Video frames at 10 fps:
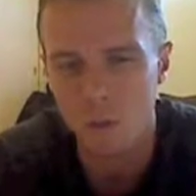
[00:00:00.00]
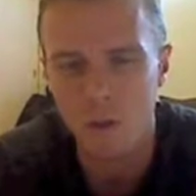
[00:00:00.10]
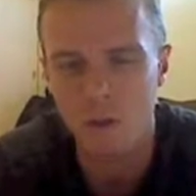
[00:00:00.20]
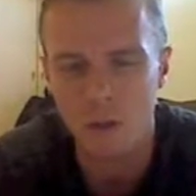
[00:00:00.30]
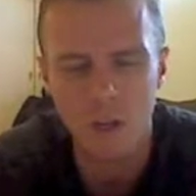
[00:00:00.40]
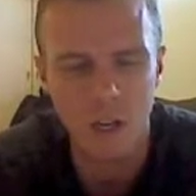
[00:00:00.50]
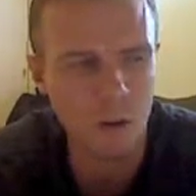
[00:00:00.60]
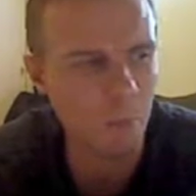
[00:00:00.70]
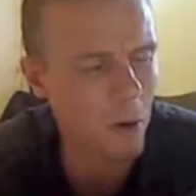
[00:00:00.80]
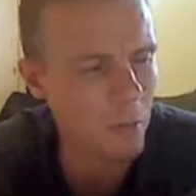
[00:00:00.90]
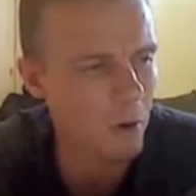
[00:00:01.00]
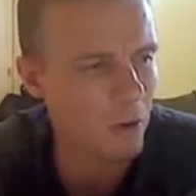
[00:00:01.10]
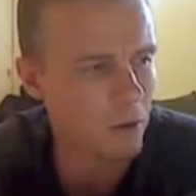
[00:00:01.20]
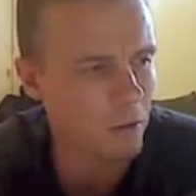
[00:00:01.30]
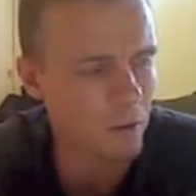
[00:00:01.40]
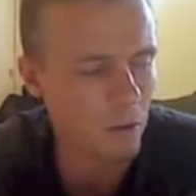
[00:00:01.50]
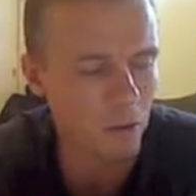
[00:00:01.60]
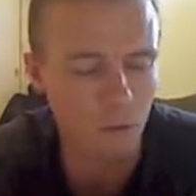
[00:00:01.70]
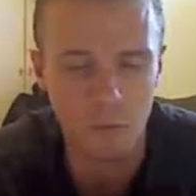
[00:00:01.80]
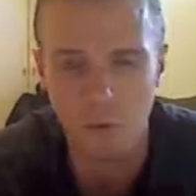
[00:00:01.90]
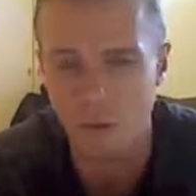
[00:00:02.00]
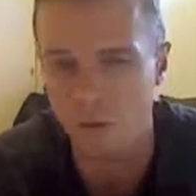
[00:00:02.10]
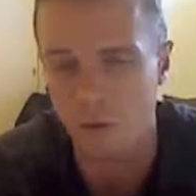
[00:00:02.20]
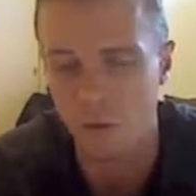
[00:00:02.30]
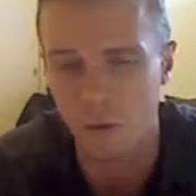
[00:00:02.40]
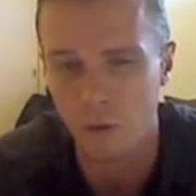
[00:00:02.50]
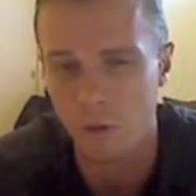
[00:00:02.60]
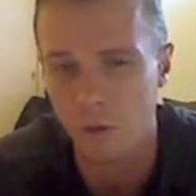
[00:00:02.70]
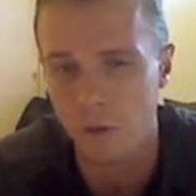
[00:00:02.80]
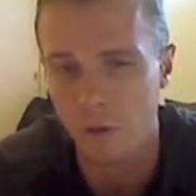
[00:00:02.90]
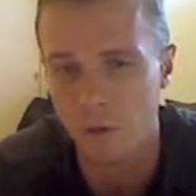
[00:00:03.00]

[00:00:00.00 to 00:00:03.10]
which, in my mind is actually a fairly significant number.